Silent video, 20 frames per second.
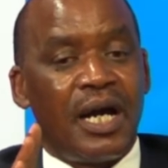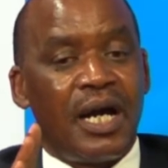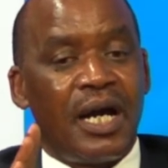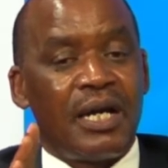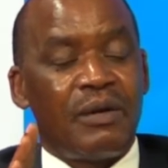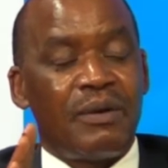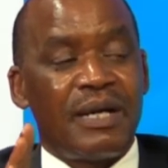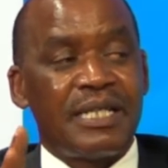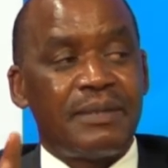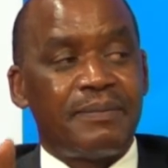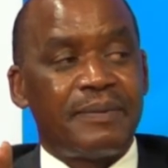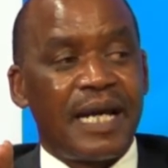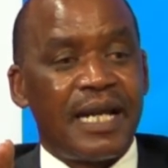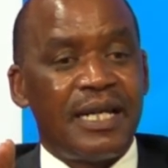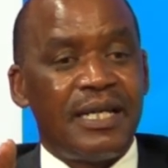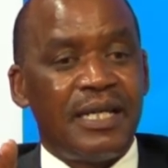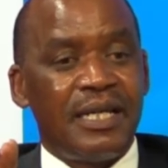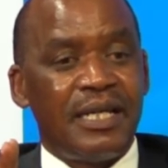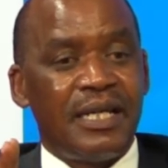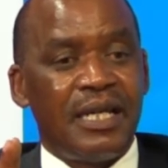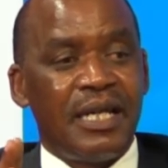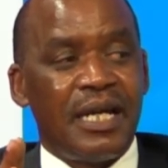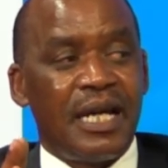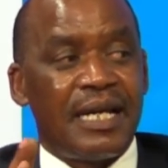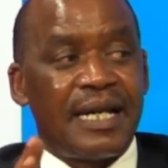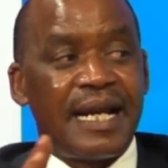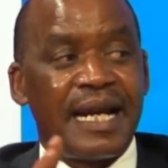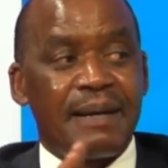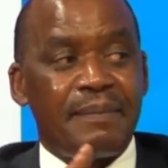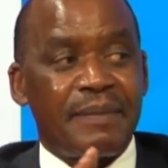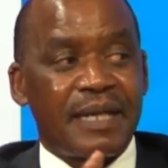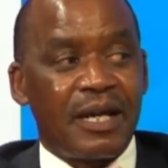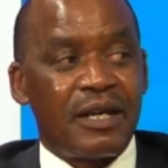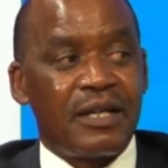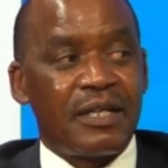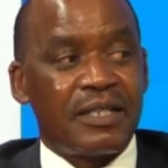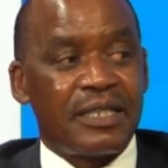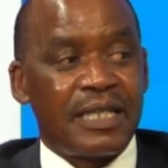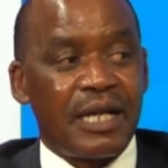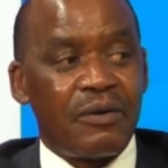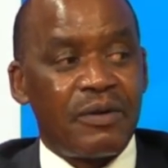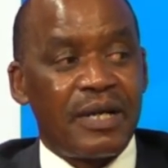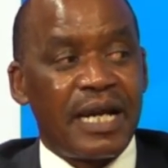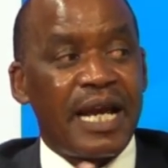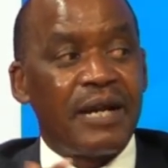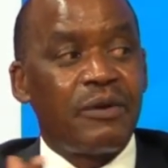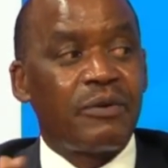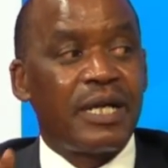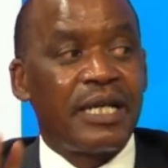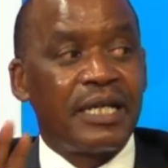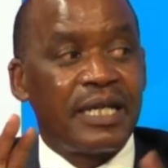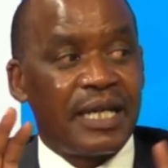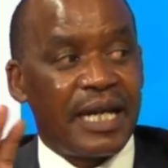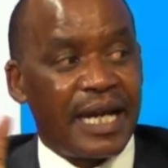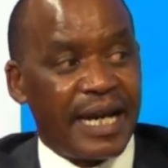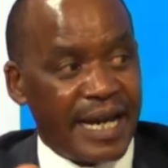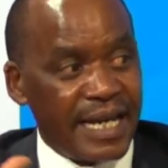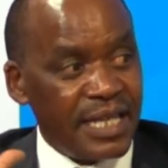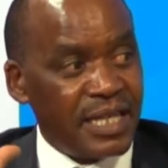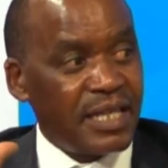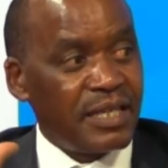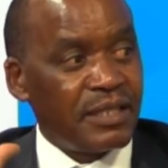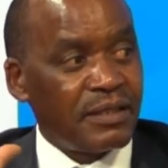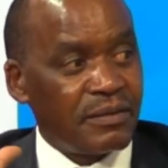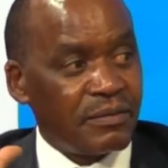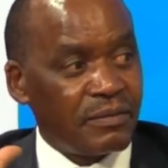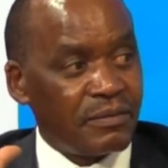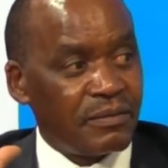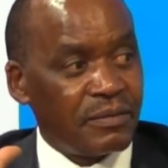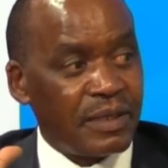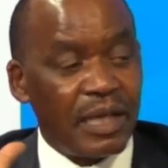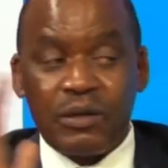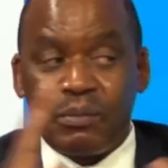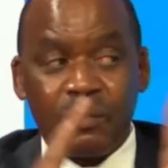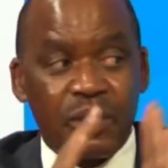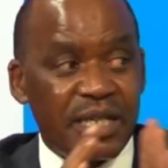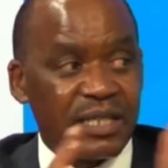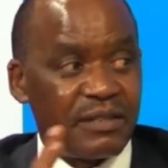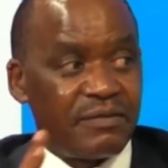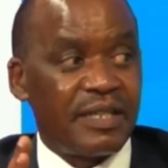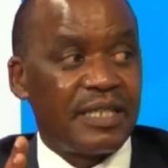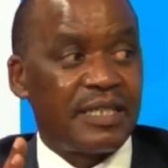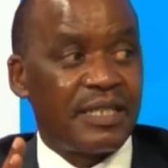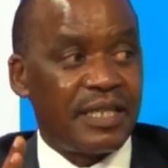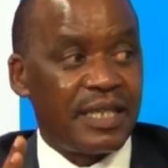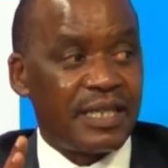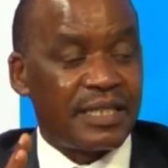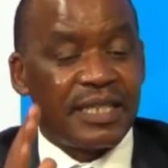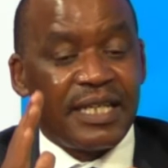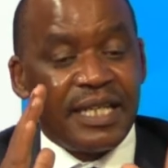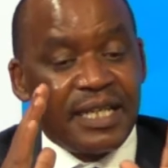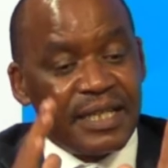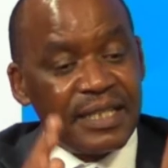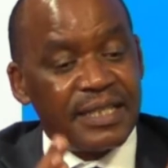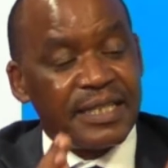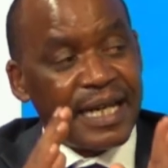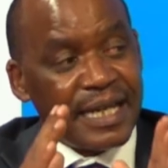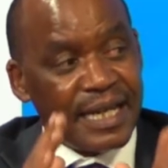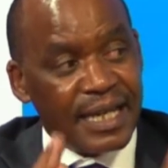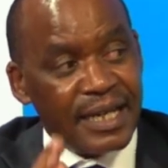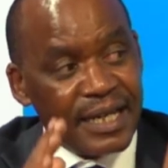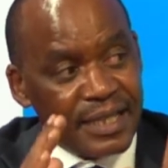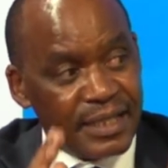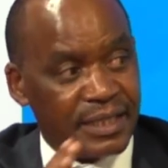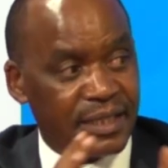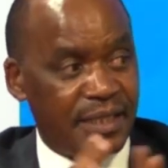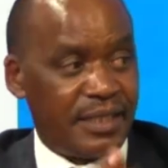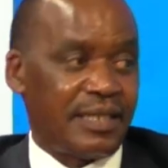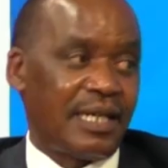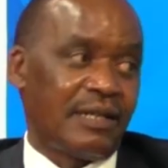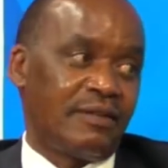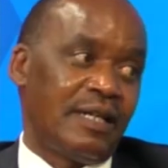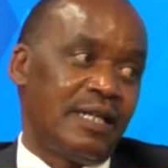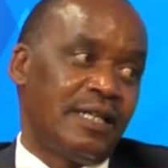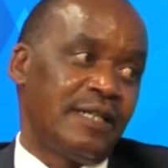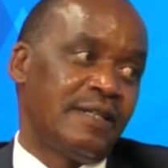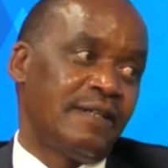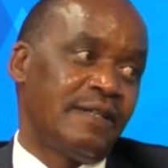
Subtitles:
ni wazi zali dana mekarere chao na enukite aidi na pneumonia is very serious. It is a killer disease actually.